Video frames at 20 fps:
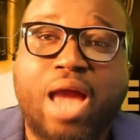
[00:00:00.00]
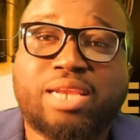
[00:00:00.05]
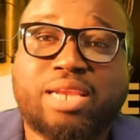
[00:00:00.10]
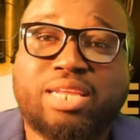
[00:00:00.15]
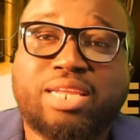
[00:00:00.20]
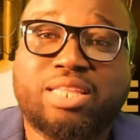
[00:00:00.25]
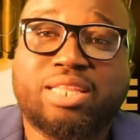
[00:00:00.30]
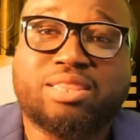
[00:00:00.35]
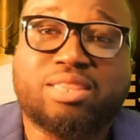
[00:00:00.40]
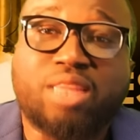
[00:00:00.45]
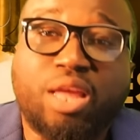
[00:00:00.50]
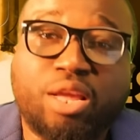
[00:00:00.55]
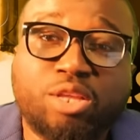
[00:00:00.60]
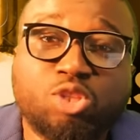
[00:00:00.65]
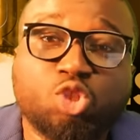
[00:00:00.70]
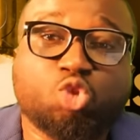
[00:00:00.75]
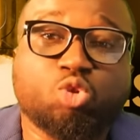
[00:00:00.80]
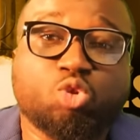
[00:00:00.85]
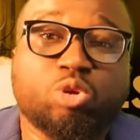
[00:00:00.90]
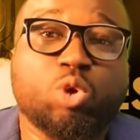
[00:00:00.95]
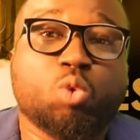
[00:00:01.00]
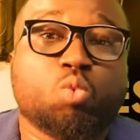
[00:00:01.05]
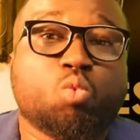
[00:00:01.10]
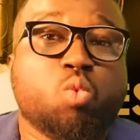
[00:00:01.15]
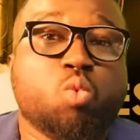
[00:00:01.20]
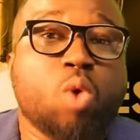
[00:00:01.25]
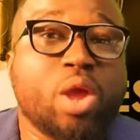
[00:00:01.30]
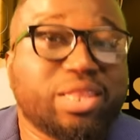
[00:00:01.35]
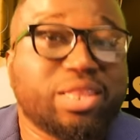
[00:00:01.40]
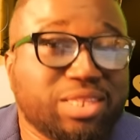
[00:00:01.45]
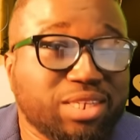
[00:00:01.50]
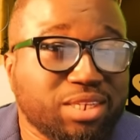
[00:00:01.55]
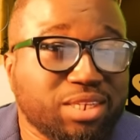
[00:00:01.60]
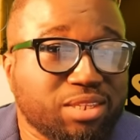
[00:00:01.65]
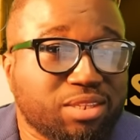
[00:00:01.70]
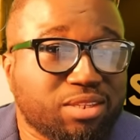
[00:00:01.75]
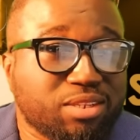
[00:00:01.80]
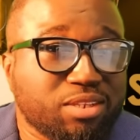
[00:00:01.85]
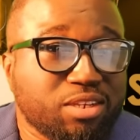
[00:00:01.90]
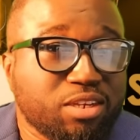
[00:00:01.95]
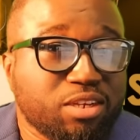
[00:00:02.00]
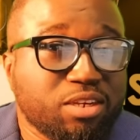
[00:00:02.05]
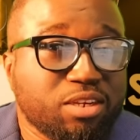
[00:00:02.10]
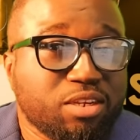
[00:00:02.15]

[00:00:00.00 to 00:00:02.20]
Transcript: and they tend to equate it